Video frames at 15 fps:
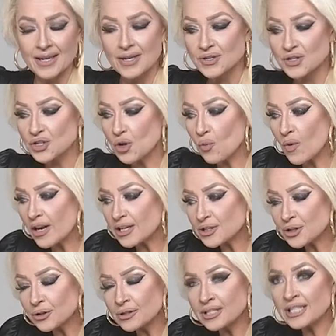So what it
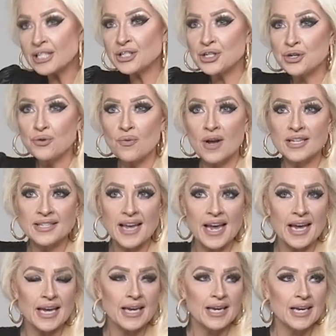turned into was
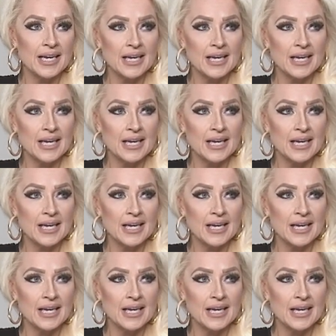a